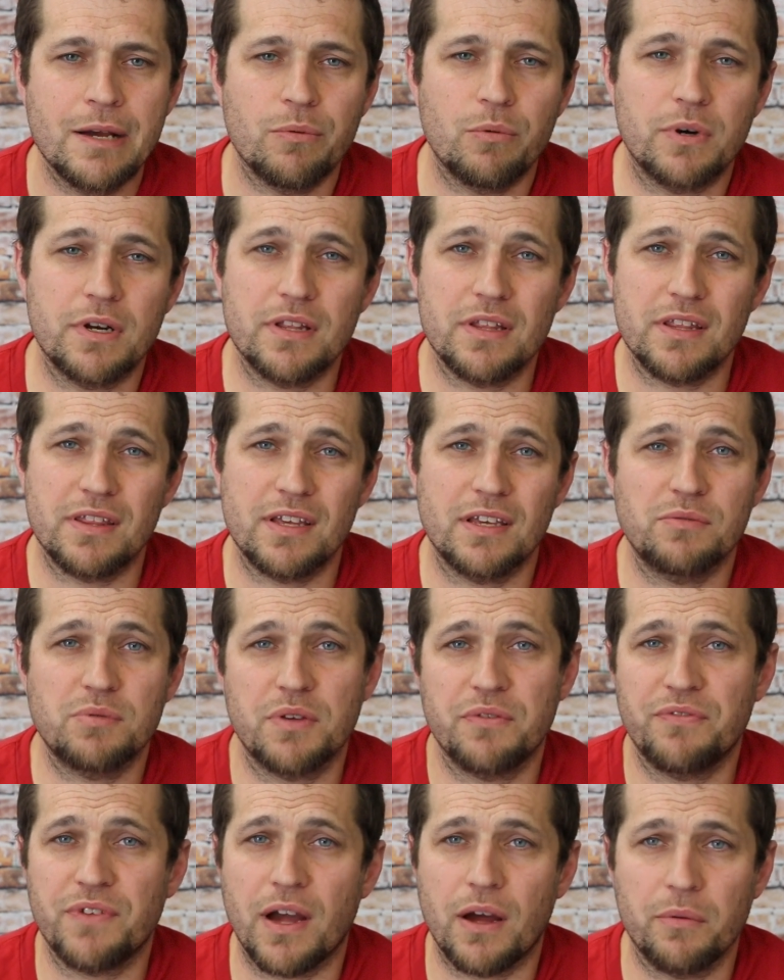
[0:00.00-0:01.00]
one of the things we
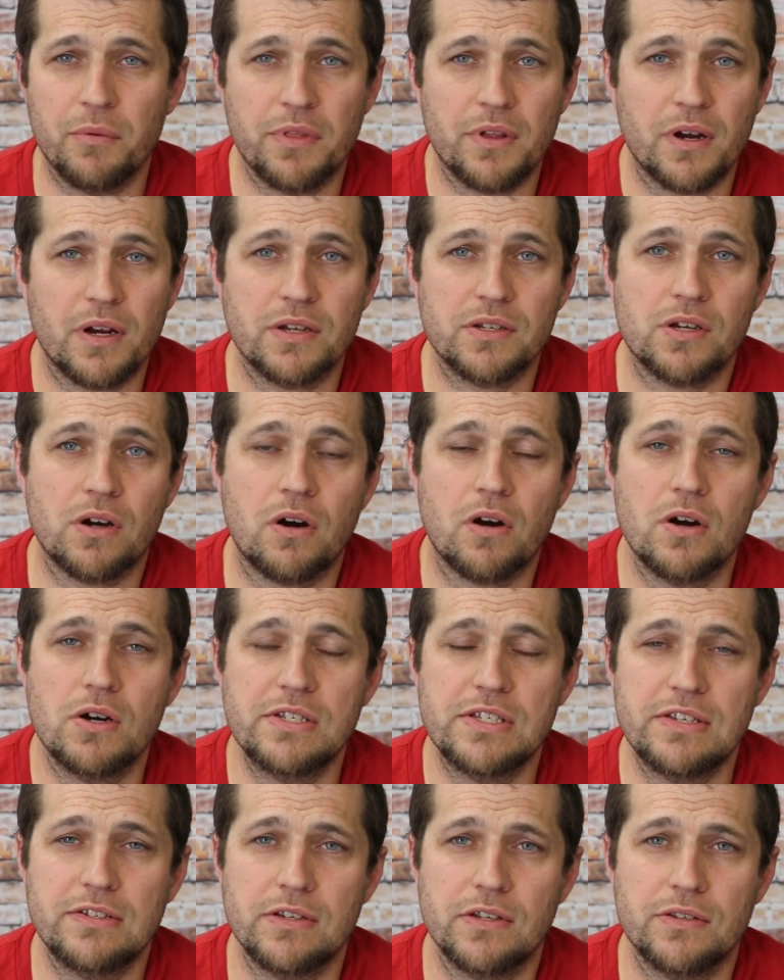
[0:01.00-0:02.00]
found with our
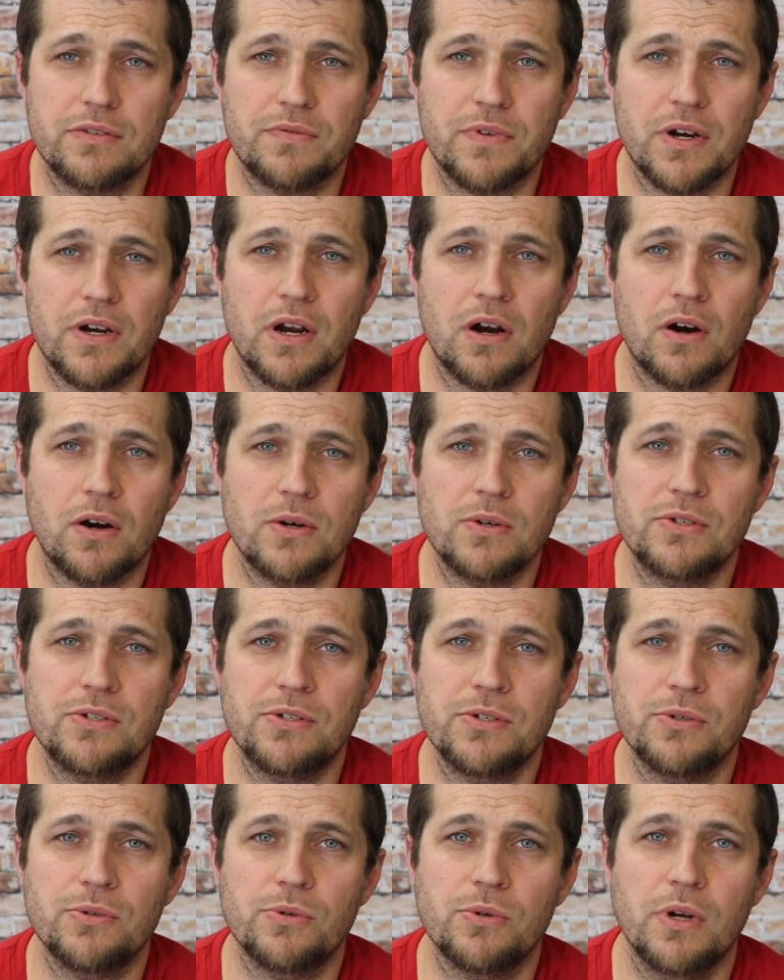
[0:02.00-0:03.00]
guitars is it's very hard
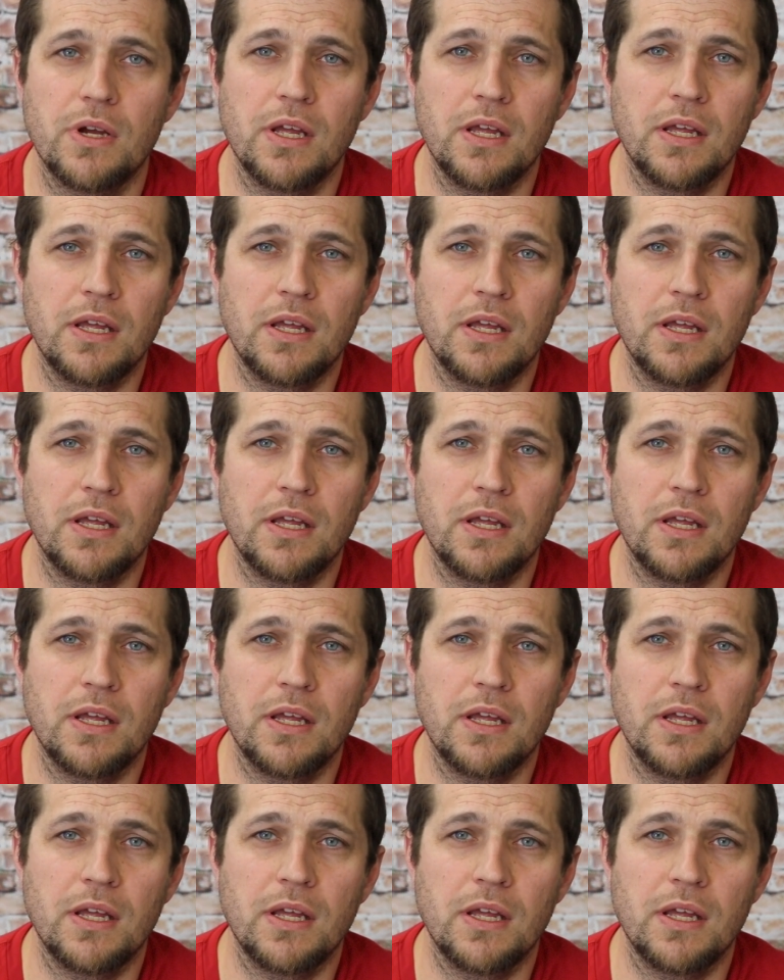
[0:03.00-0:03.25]
to